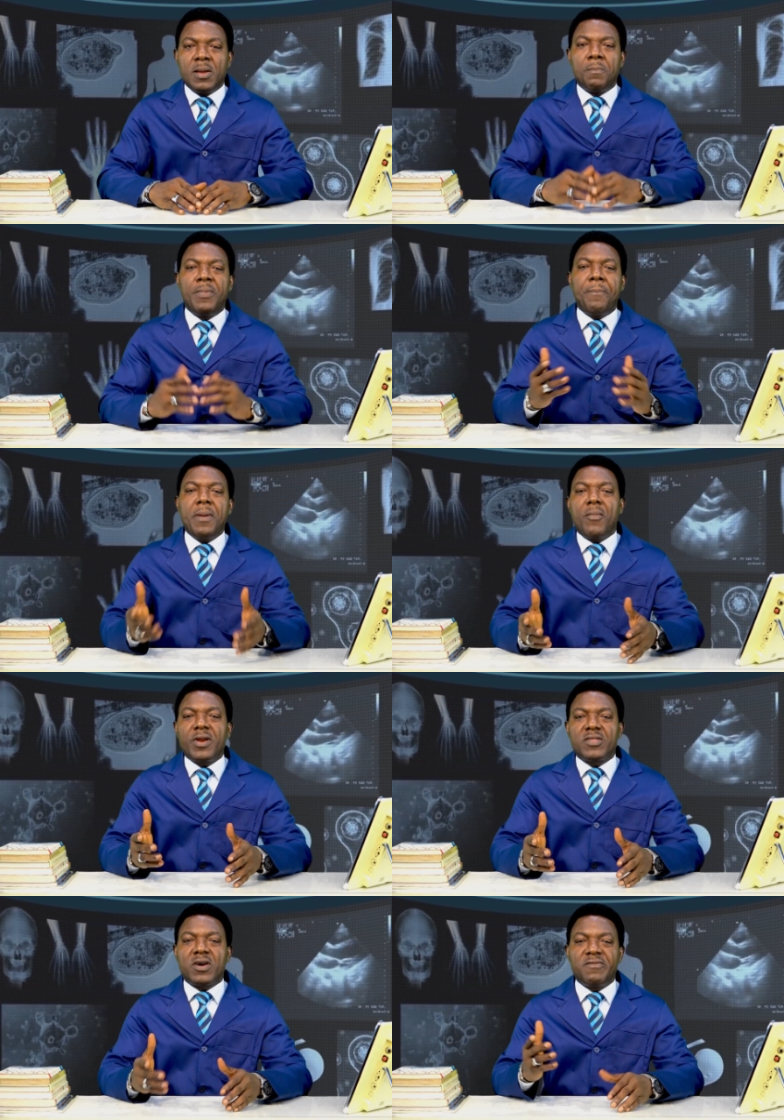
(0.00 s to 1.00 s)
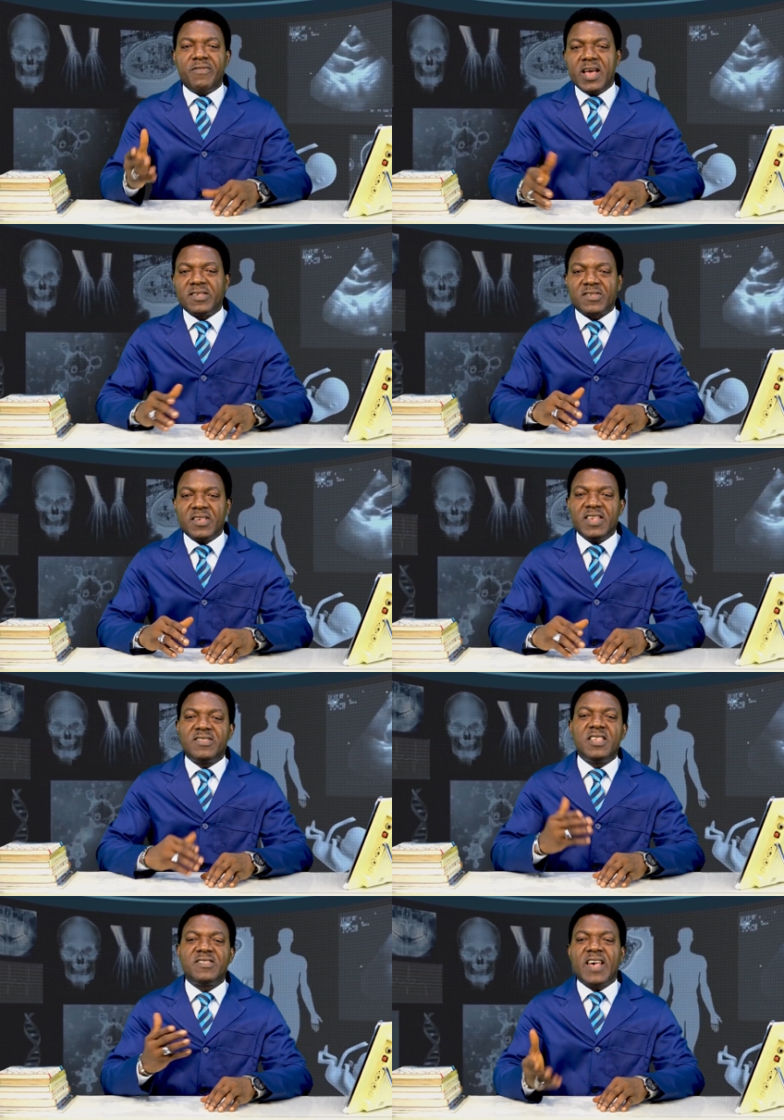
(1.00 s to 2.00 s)
BP monitor device is
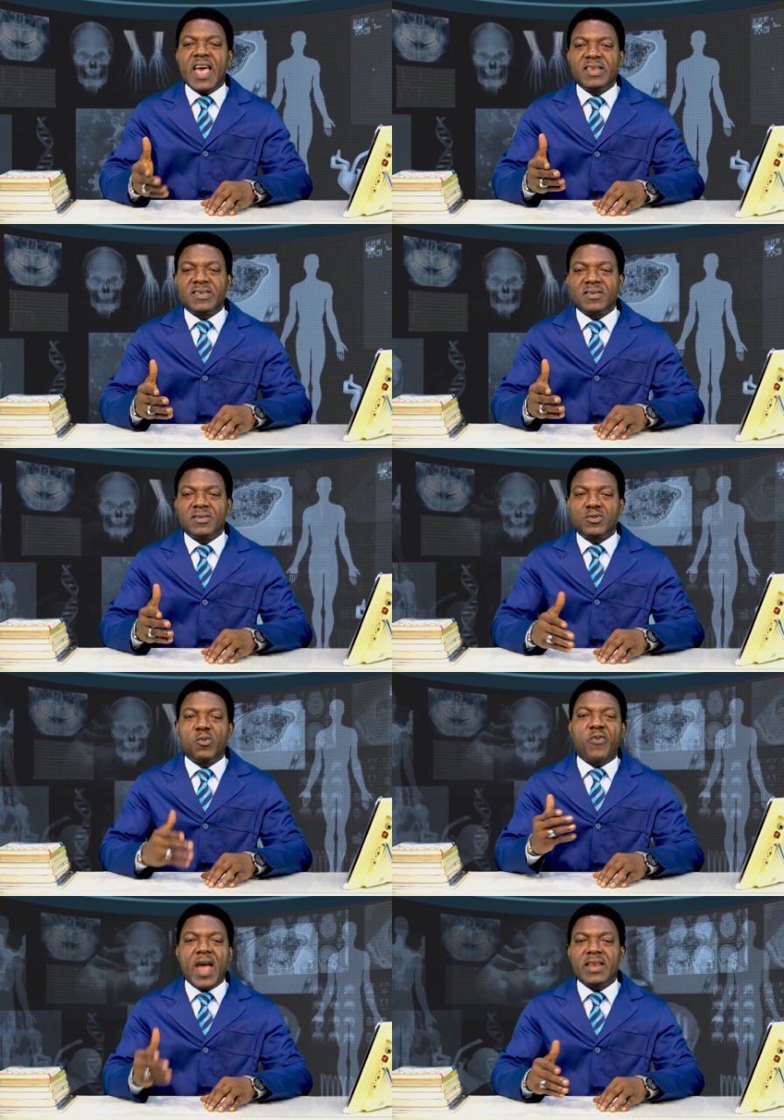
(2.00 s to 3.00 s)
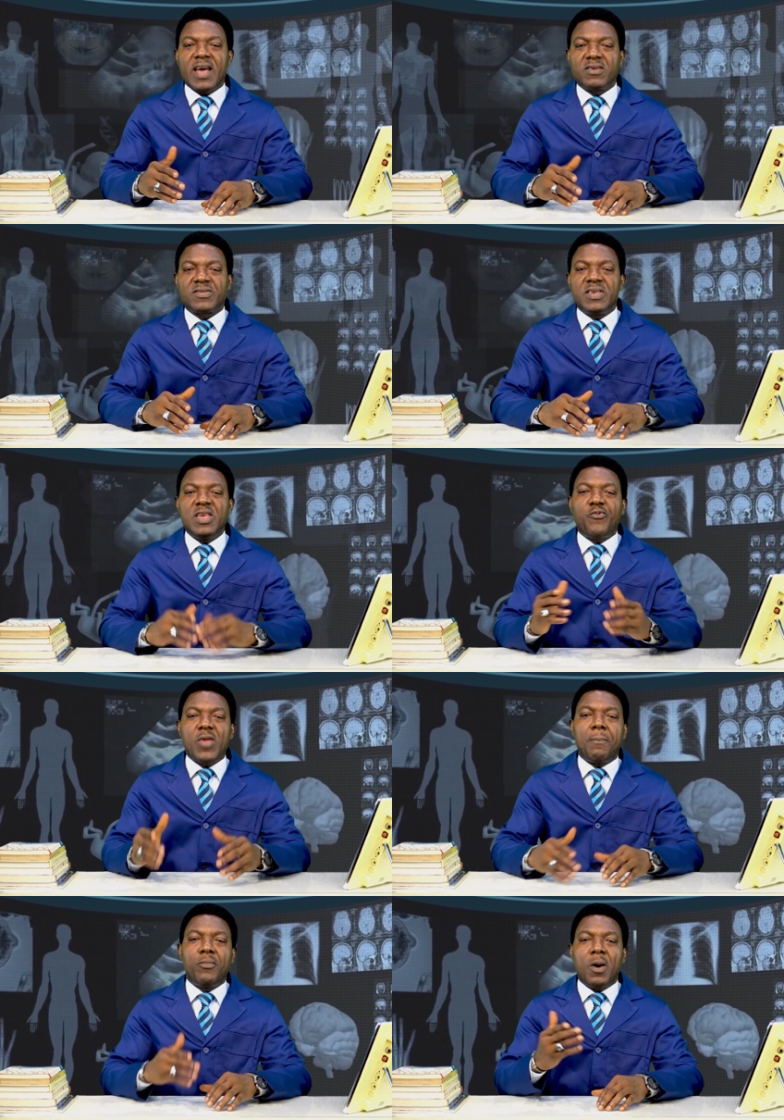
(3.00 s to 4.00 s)
designed to find out if
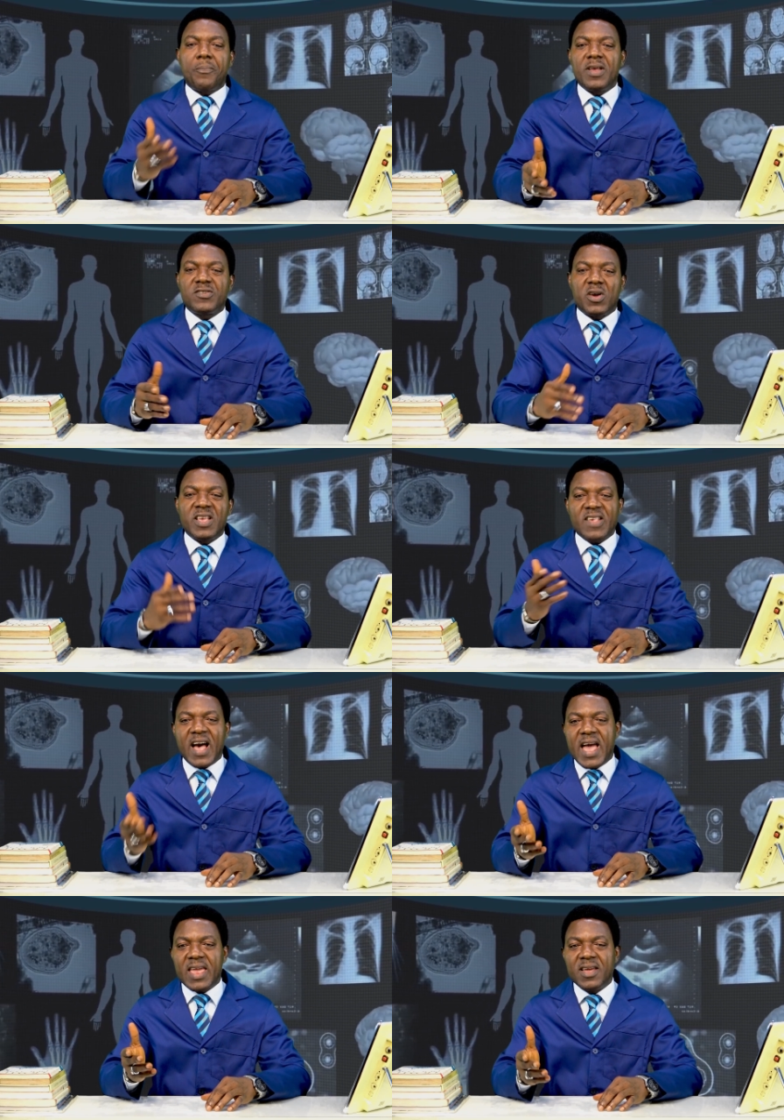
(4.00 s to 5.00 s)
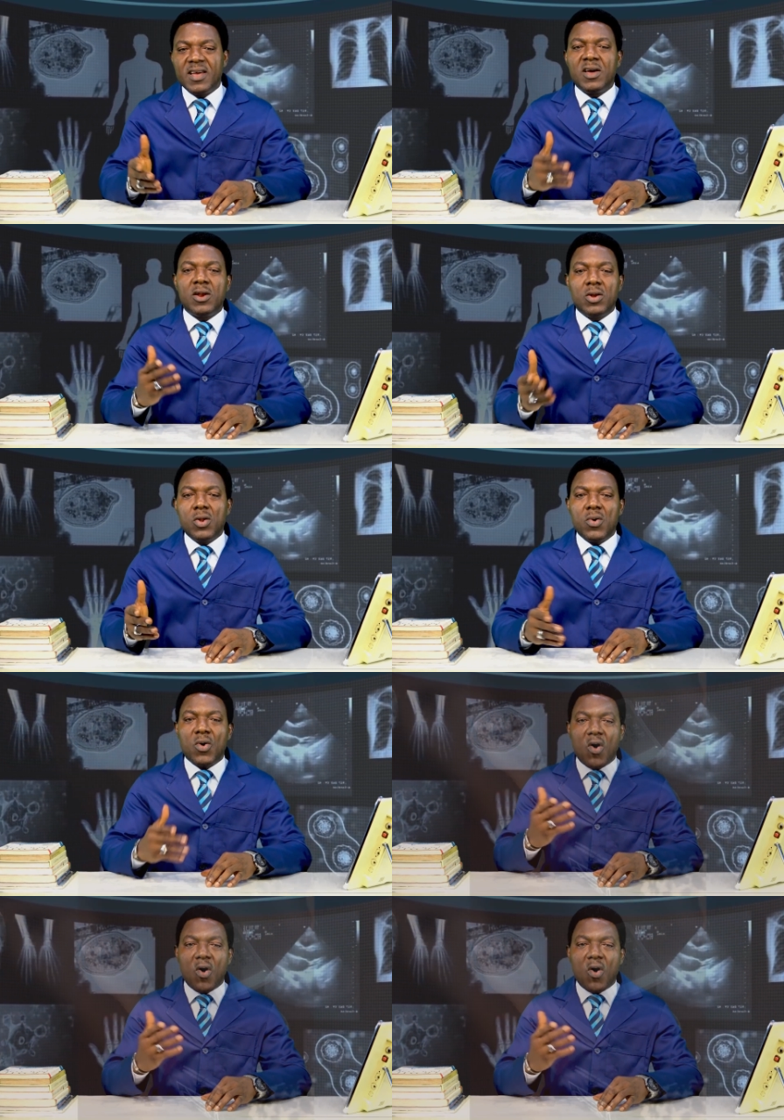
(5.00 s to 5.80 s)
your blood pressure is high, low,